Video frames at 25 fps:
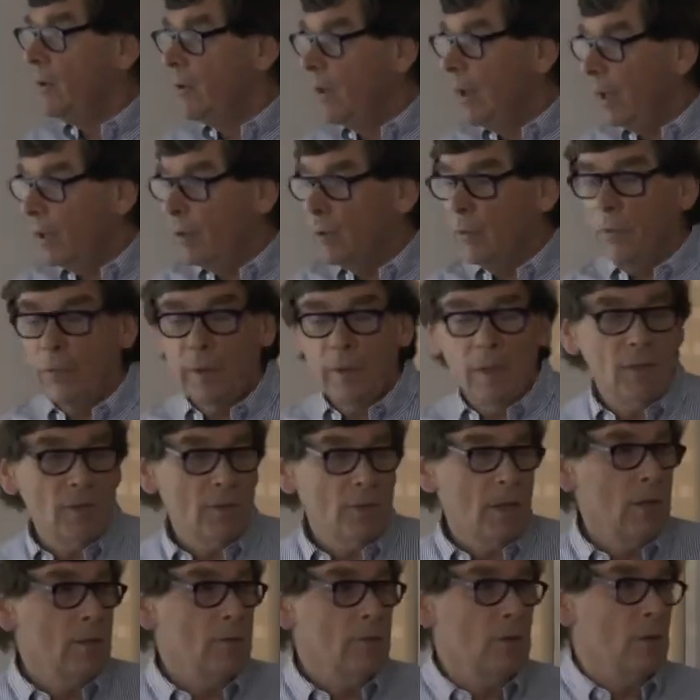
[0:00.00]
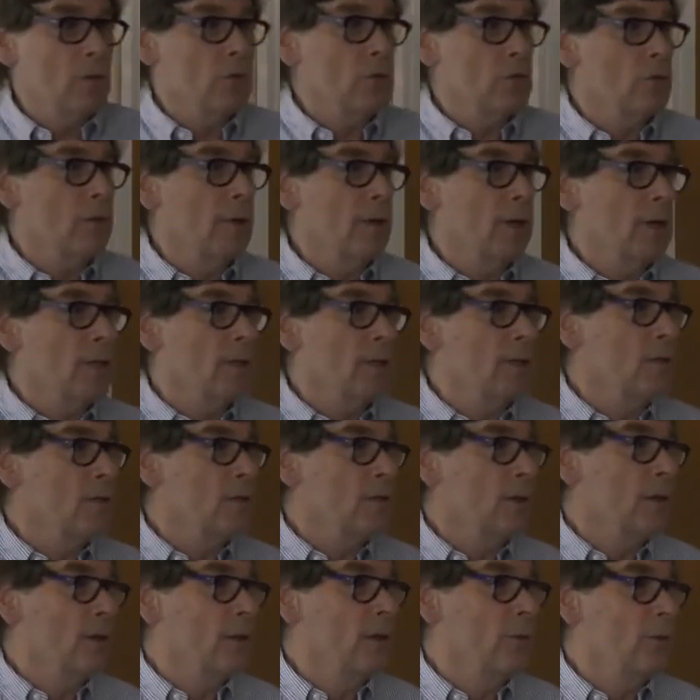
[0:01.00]
none of these had dose related
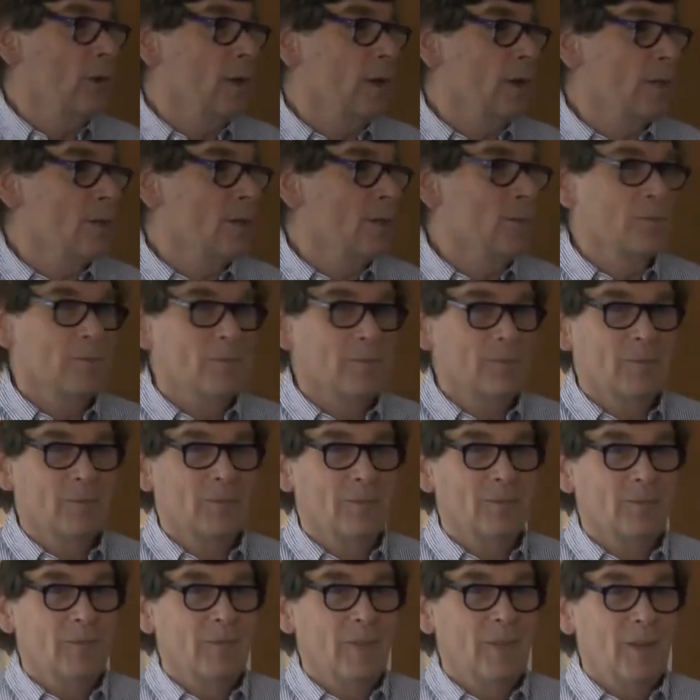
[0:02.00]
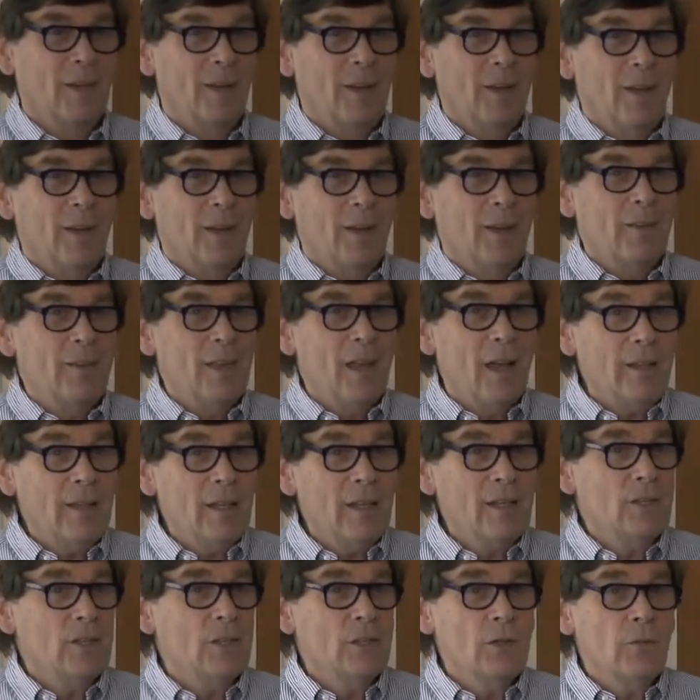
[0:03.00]
side effects. Now, I
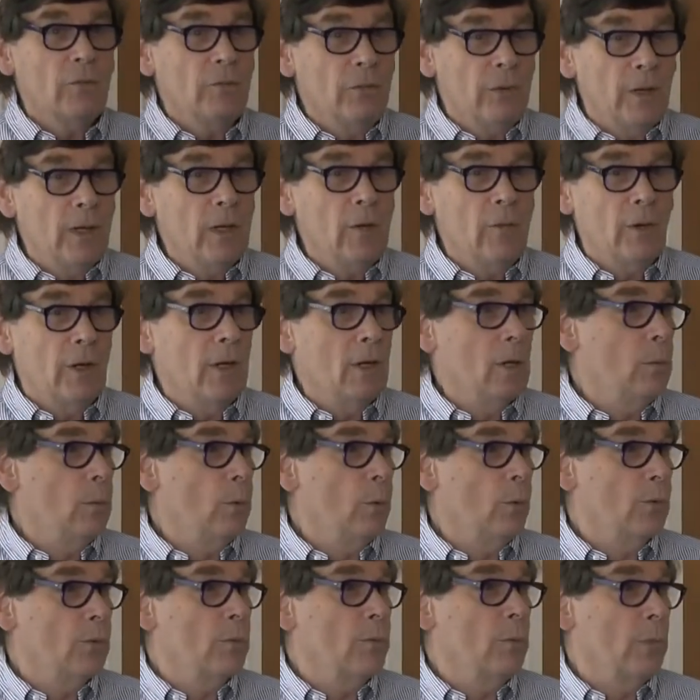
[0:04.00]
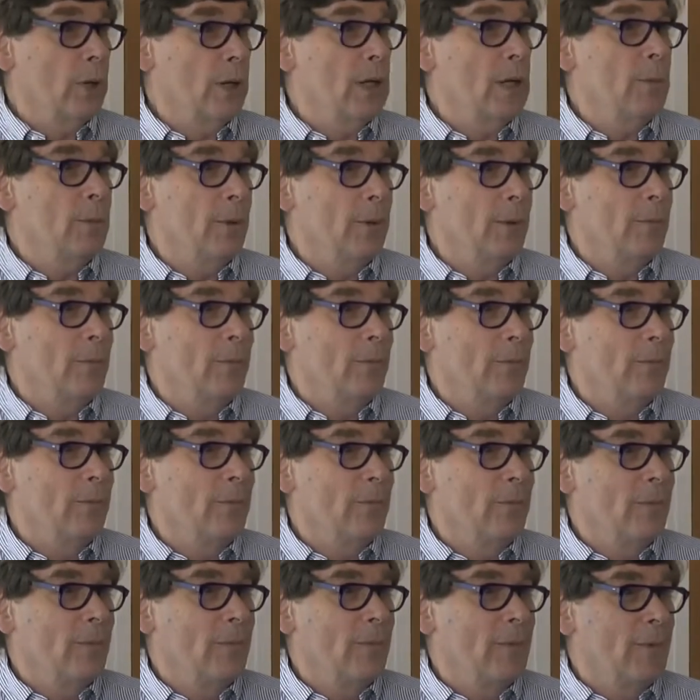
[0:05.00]
think this is a very, very important paper
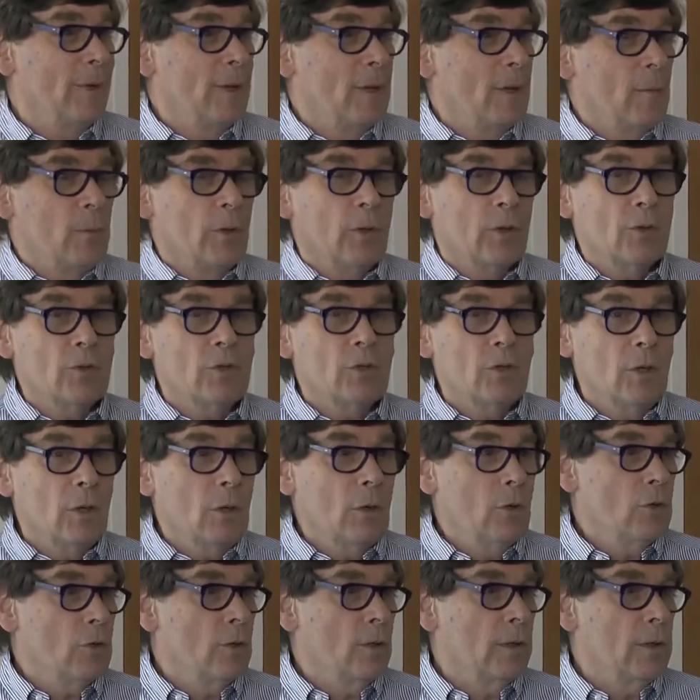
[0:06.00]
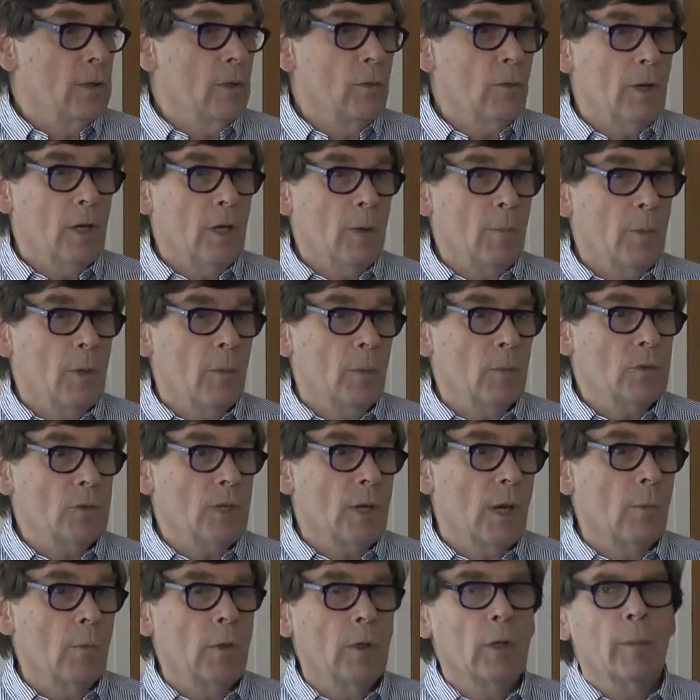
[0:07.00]
because usually you hear people
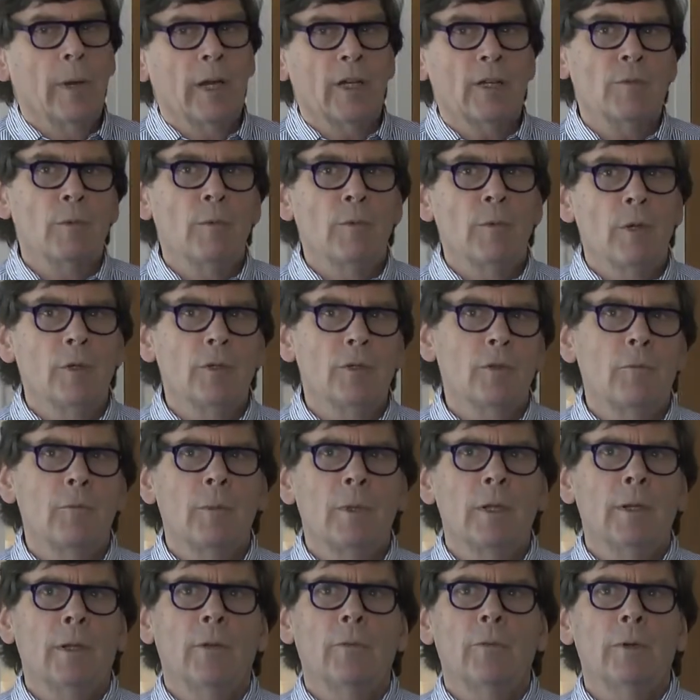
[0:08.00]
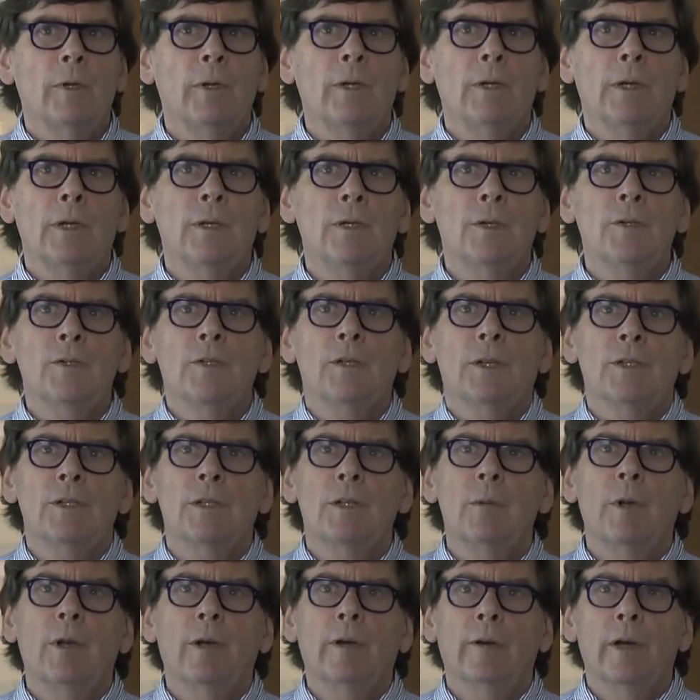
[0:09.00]
saying, well, the maximum dose of methylphenidate is
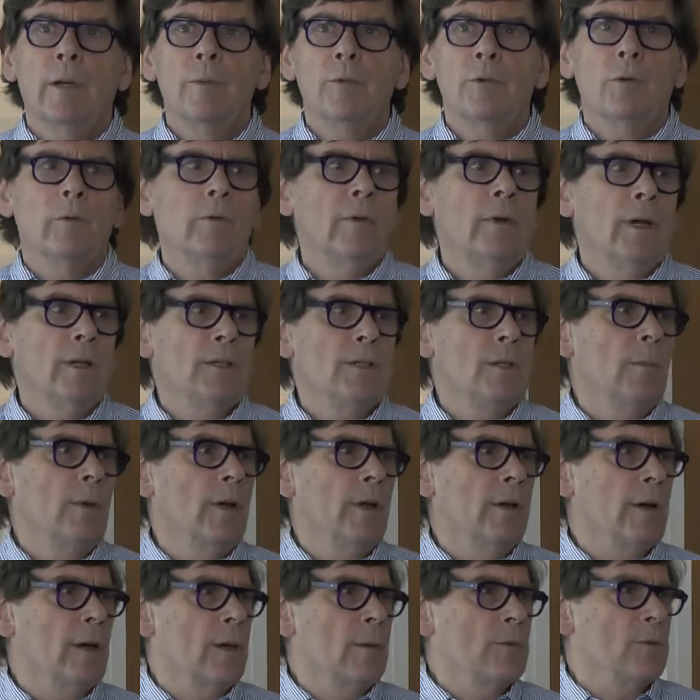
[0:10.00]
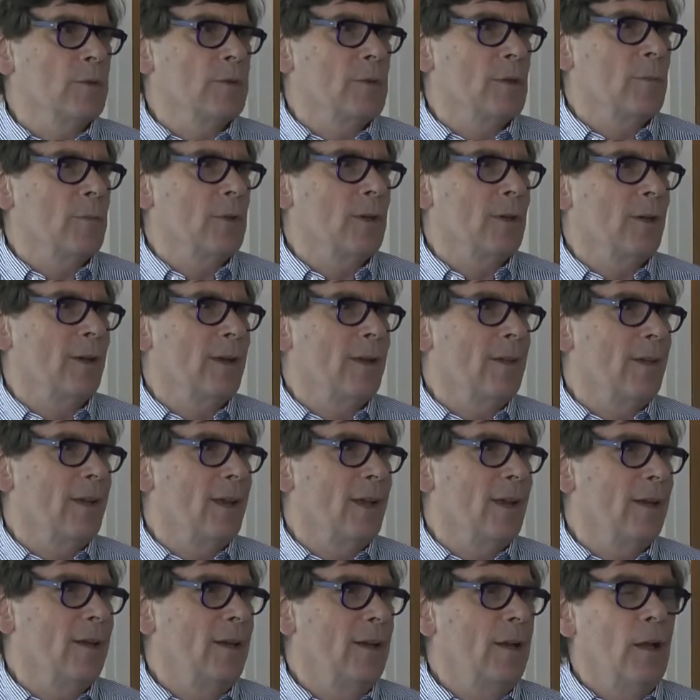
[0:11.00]
60 milligrams or 90 milligrams or something like
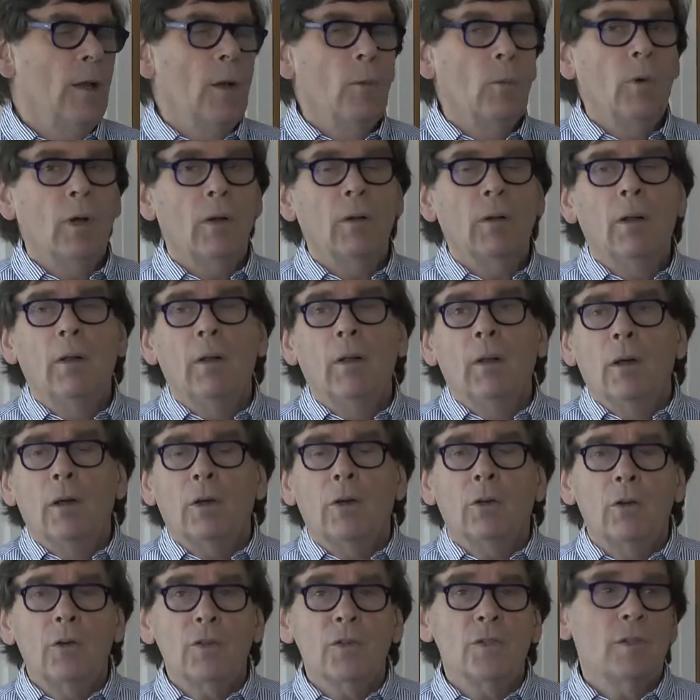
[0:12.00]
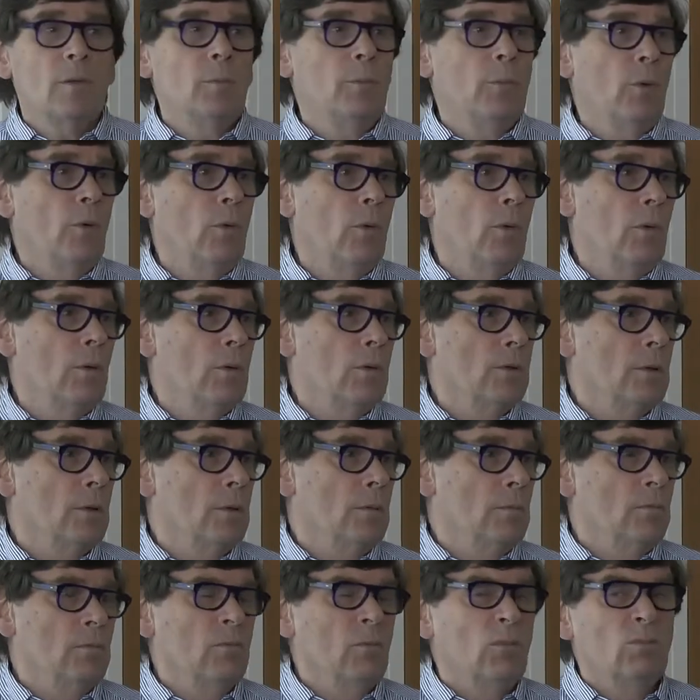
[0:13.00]
that. Well, across the board,
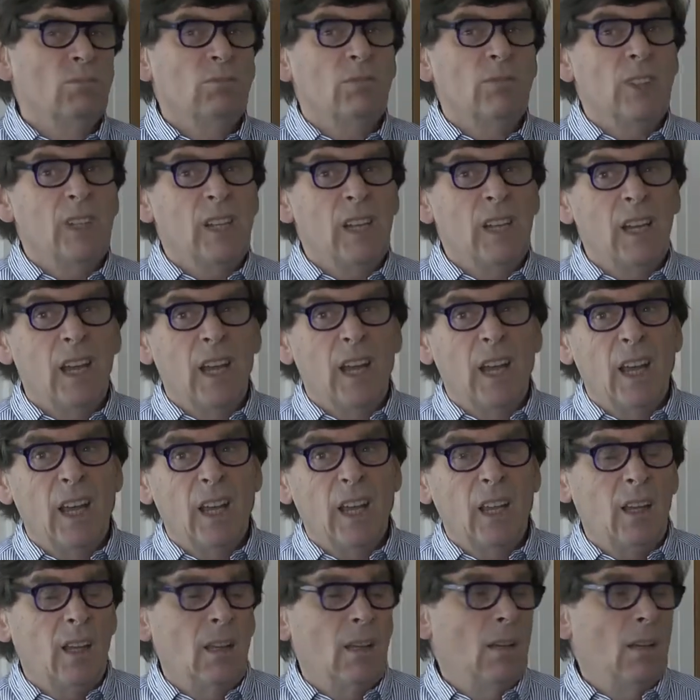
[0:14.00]
yeah,